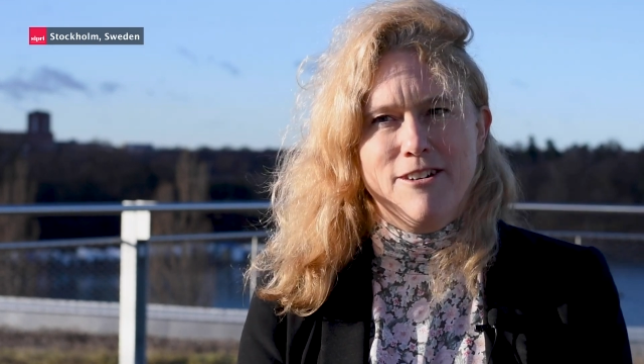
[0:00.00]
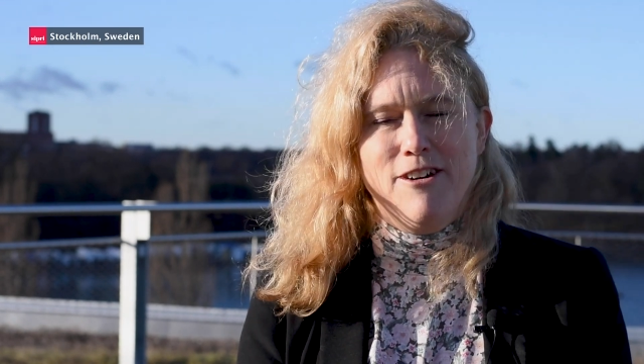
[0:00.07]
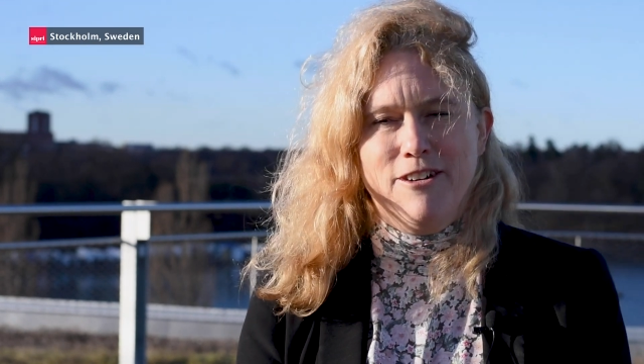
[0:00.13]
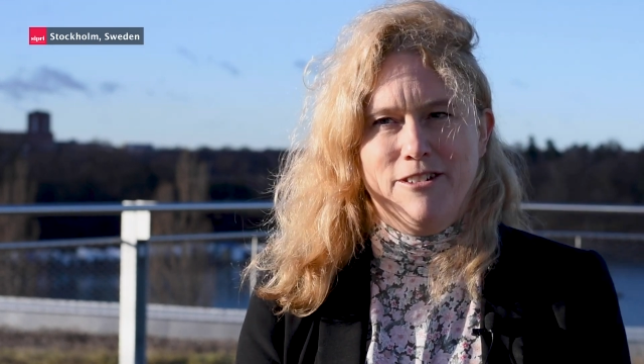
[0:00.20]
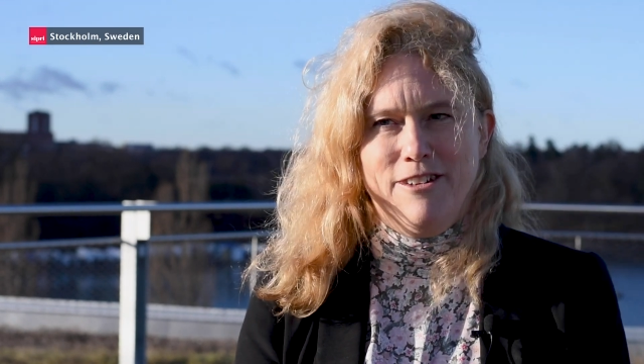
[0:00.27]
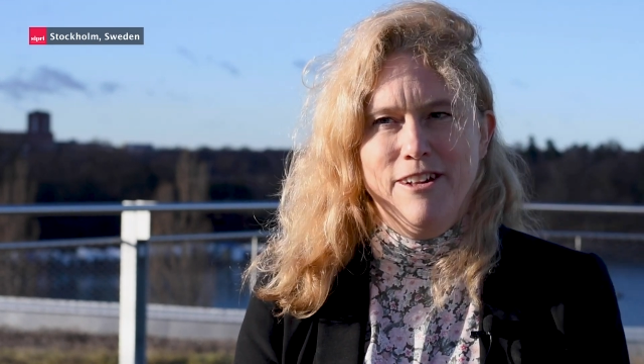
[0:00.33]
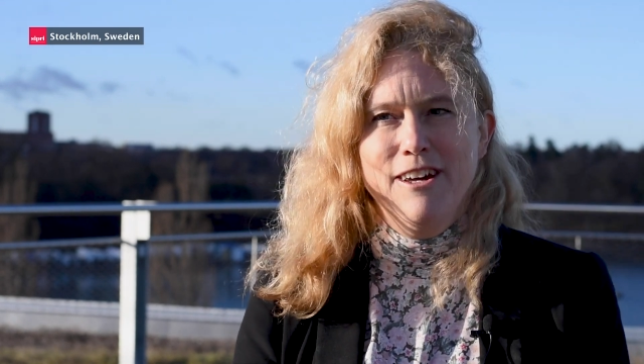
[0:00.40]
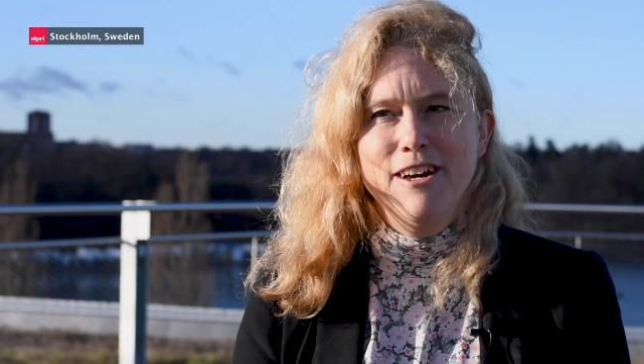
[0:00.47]

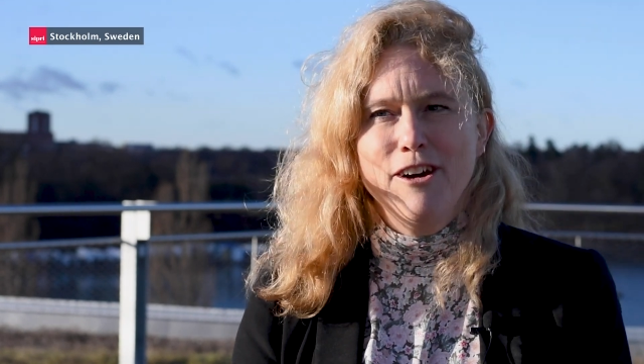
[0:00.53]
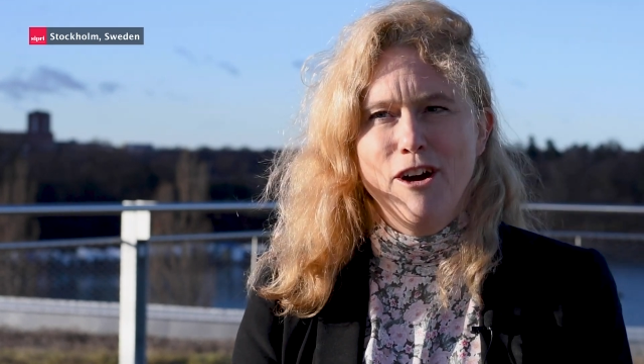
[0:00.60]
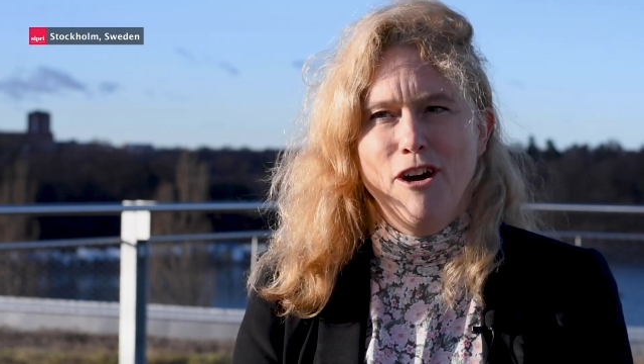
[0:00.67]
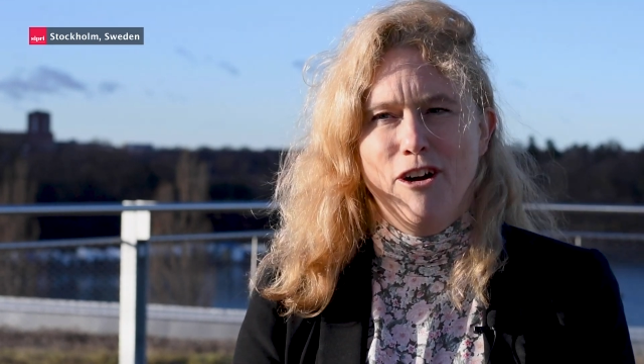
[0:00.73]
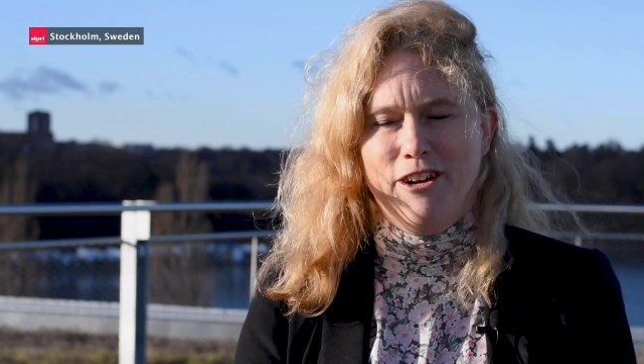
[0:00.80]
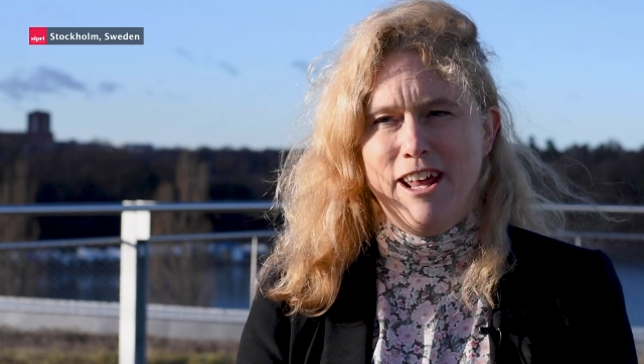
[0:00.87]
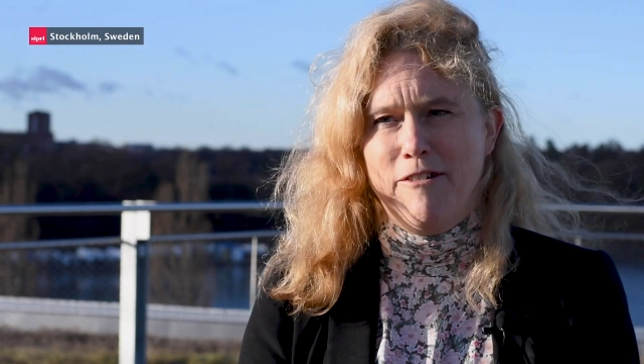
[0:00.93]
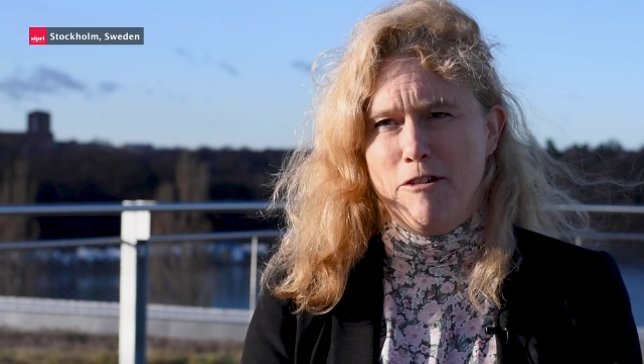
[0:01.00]
on
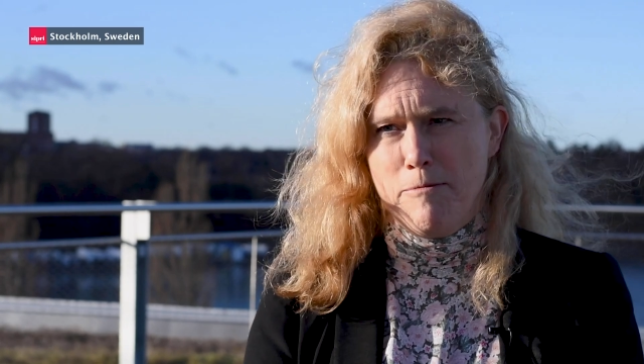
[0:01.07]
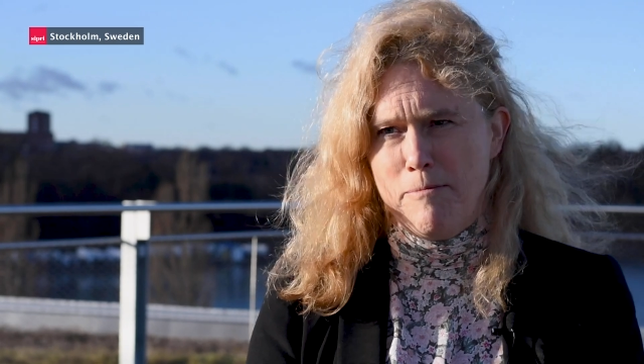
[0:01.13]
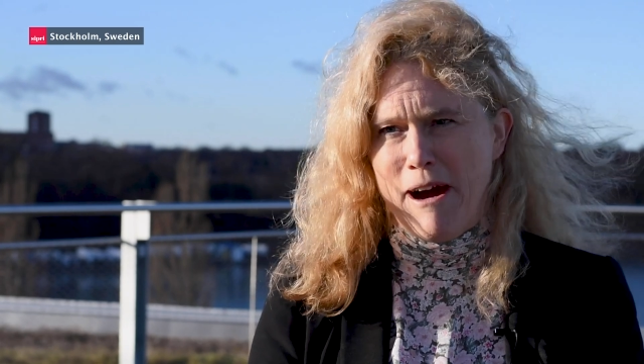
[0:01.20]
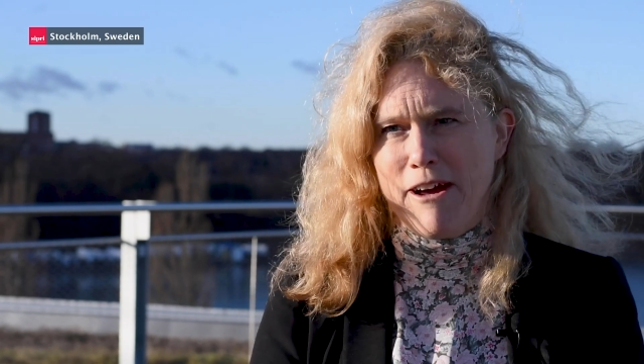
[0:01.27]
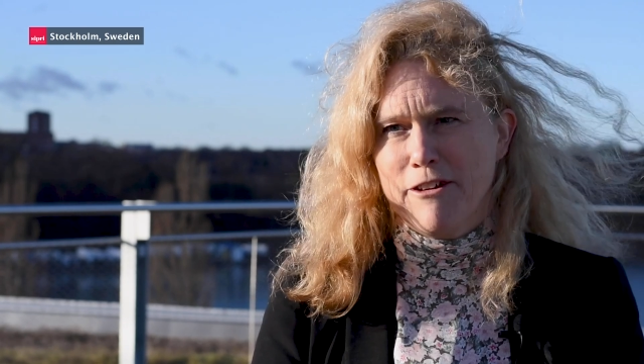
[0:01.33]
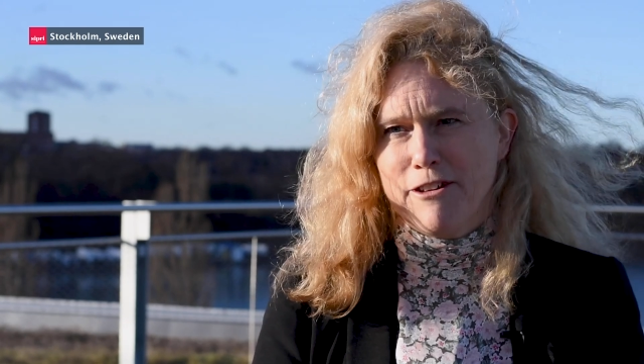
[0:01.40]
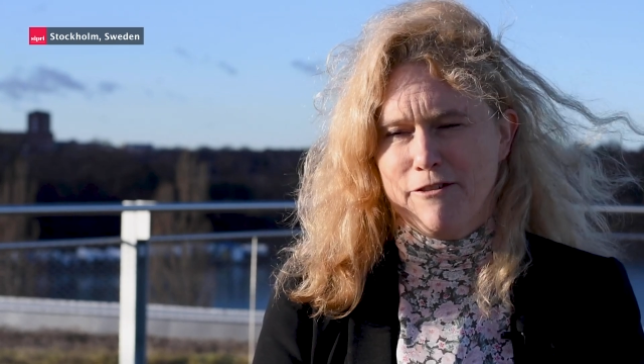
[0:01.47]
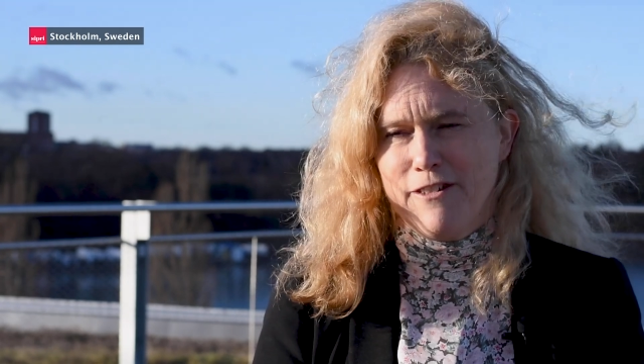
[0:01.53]
on our
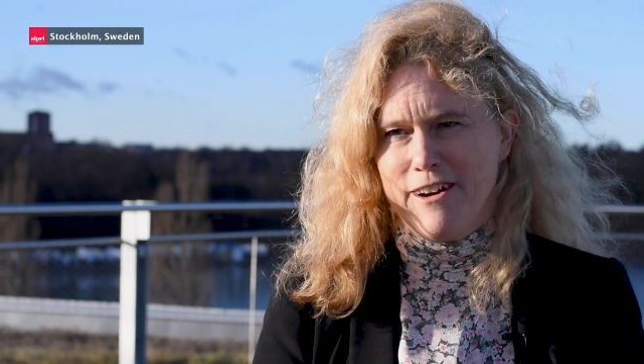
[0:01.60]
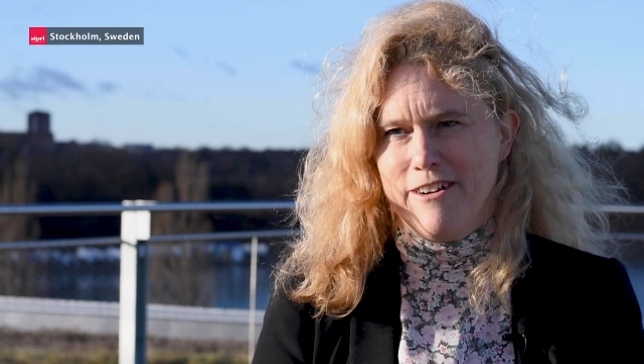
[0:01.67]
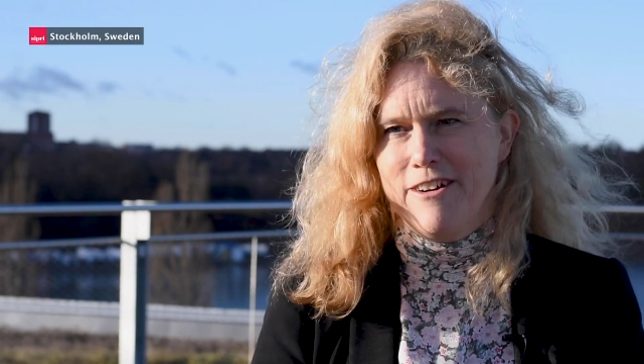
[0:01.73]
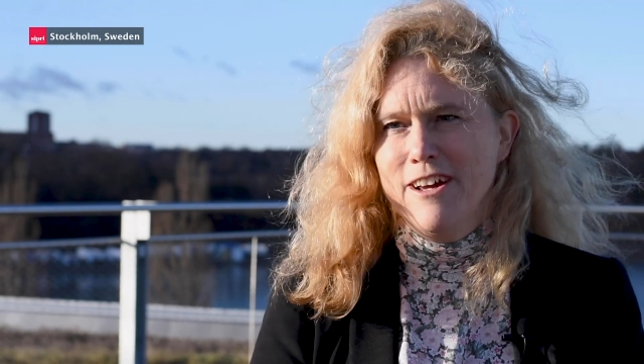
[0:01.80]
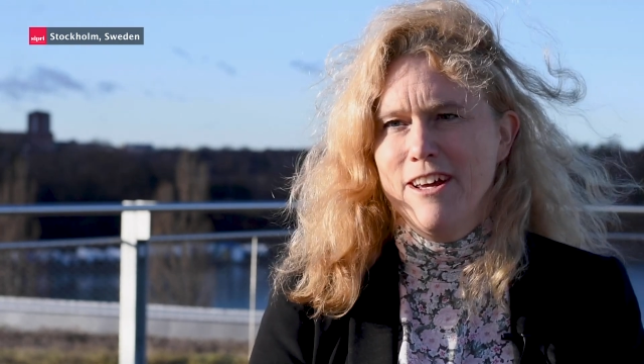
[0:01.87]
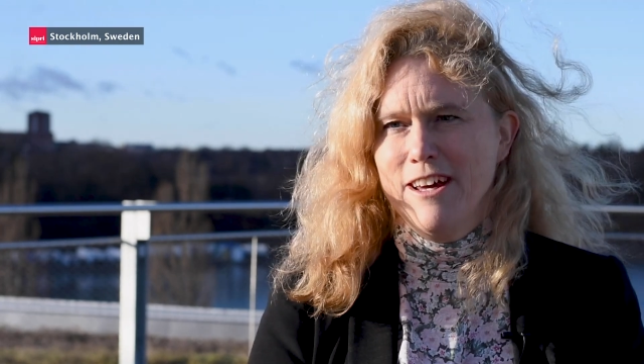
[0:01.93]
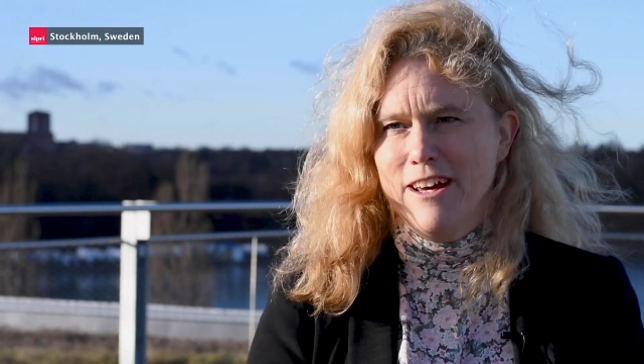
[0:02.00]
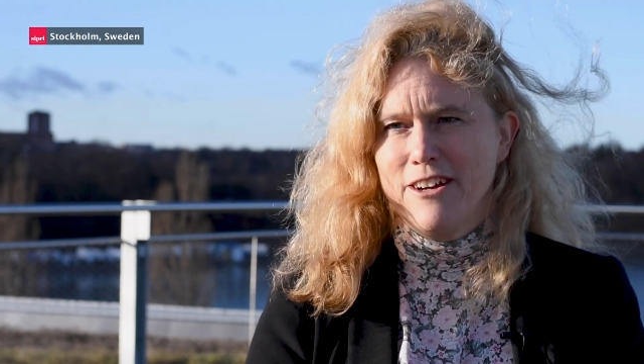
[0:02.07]
biosphere,